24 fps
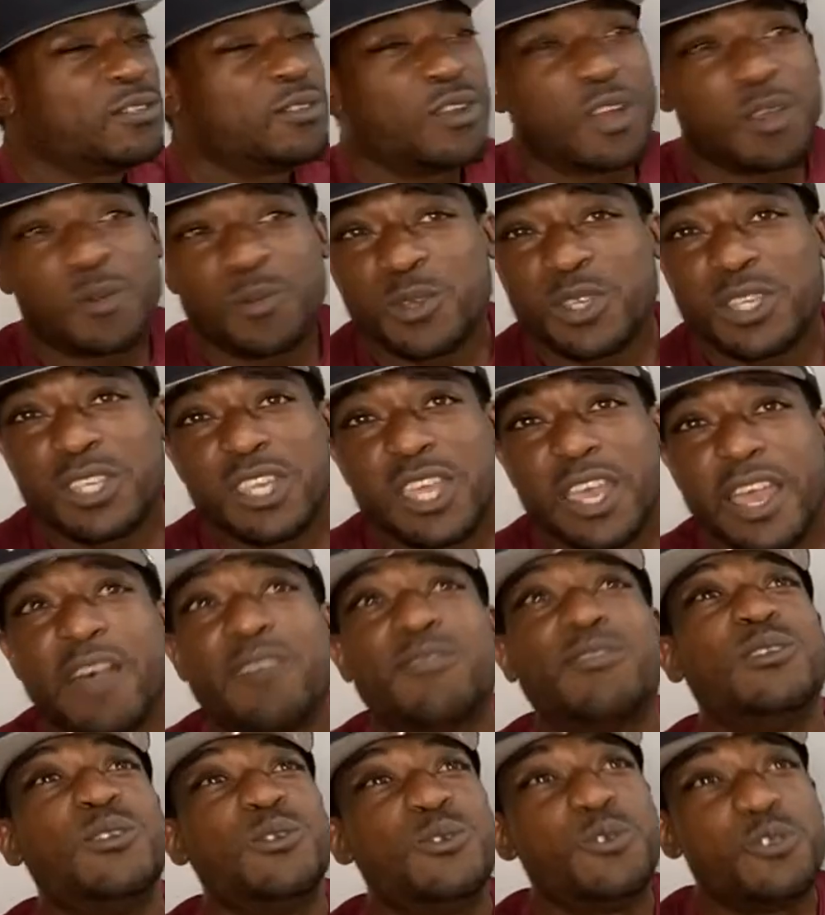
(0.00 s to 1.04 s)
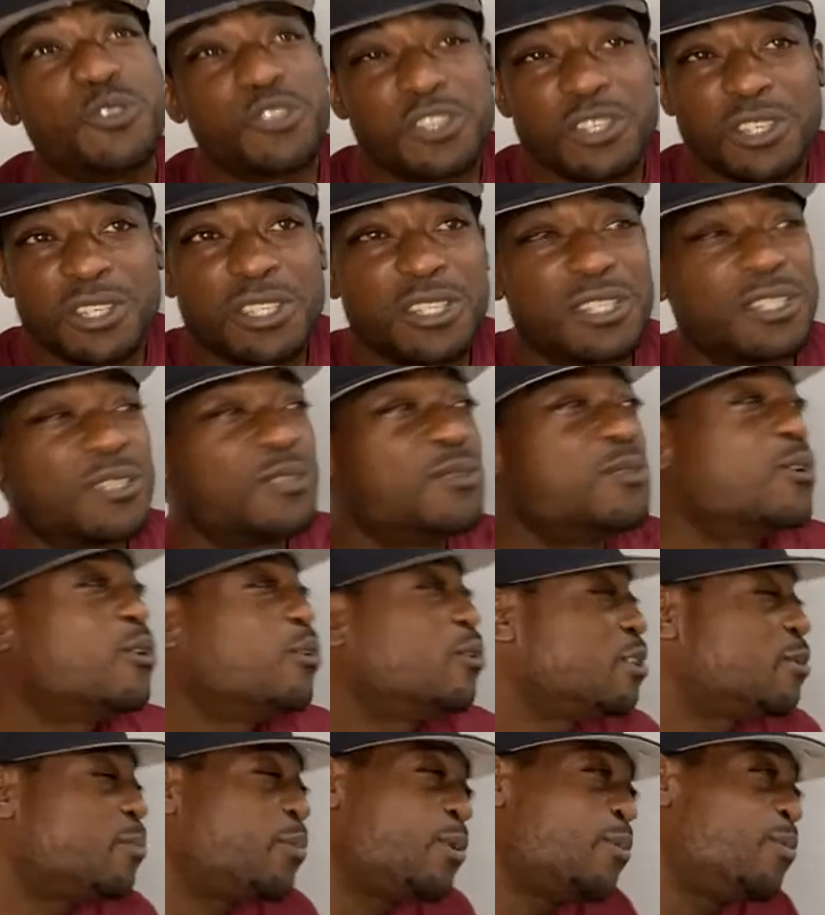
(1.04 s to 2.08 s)
You know what I mean? Evolution,
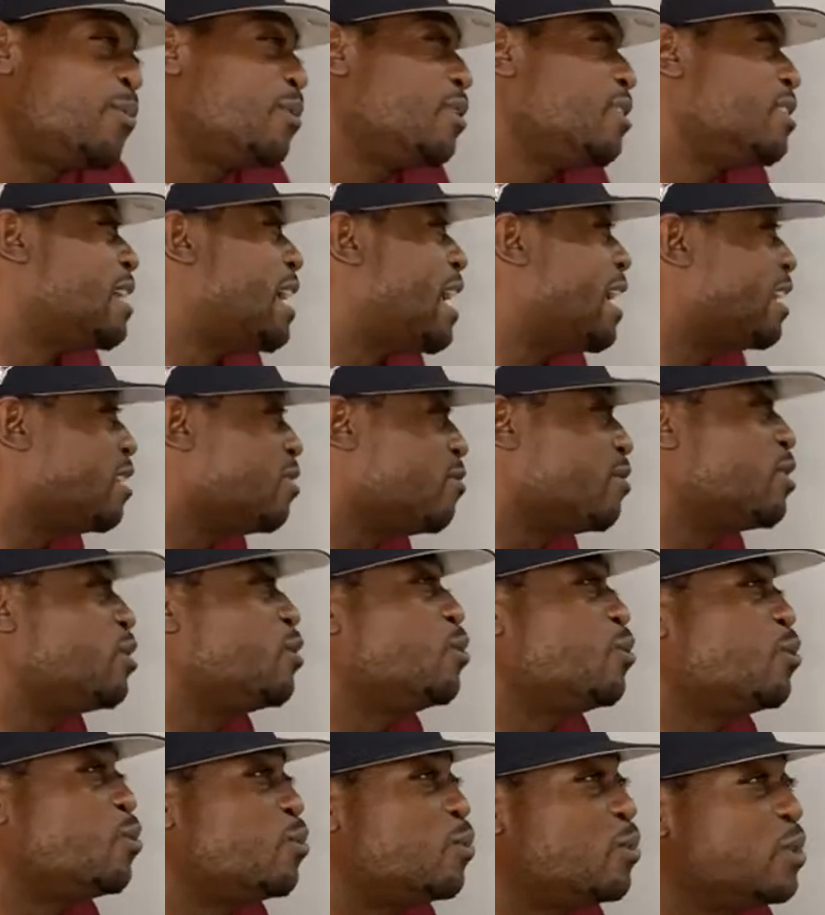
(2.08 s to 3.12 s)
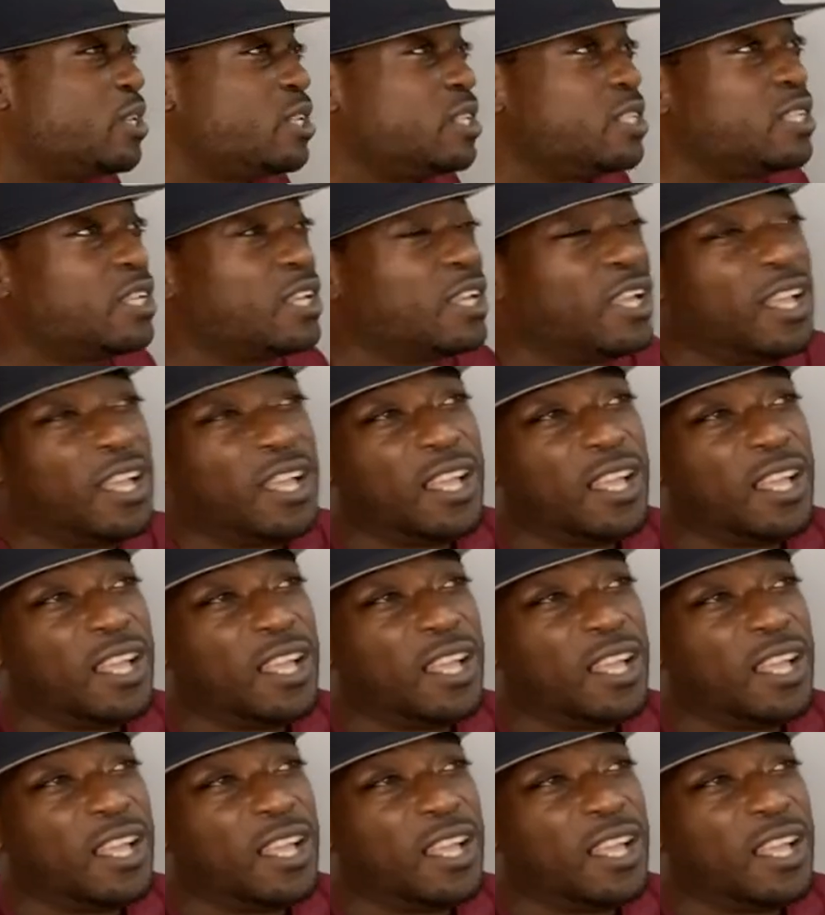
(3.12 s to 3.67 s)
these people are not even human.